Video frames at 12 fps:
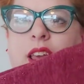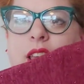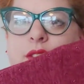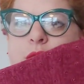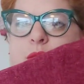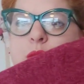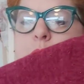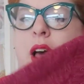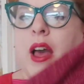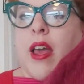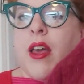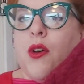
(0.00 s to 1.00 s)
if you saw
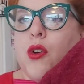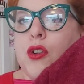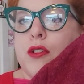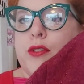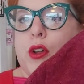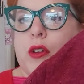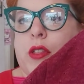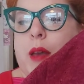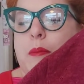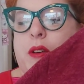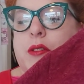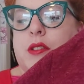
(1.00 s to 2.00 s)
my haul vlog that I
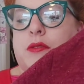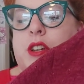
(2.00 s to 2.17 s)
posted